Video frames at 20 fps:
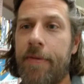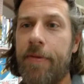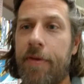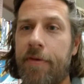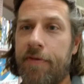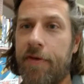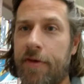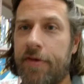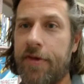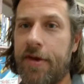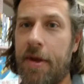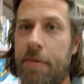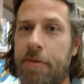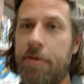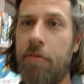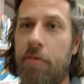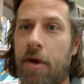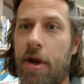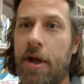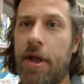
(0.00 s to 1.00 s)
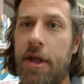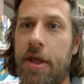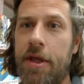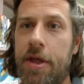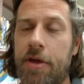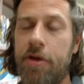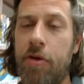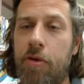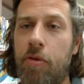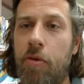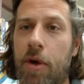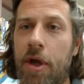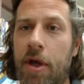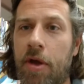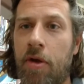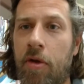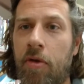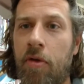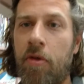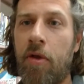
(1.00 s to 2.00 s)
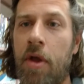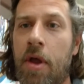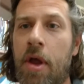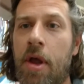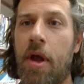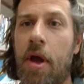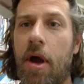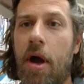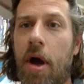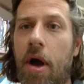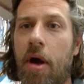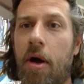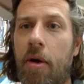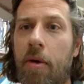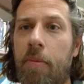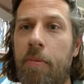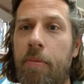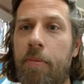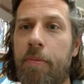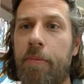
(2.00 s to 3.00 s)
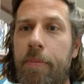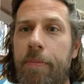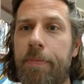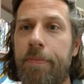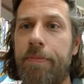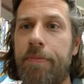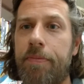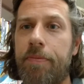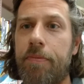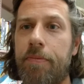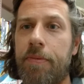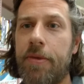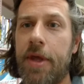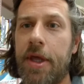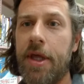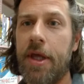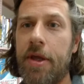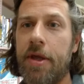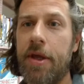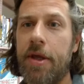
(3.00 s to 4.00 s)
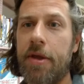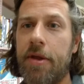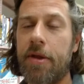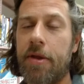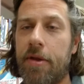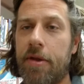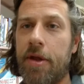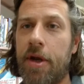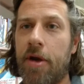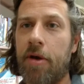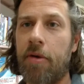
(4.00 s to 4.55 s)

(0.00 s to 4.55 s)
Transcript: the first time you run it, you will um, be, you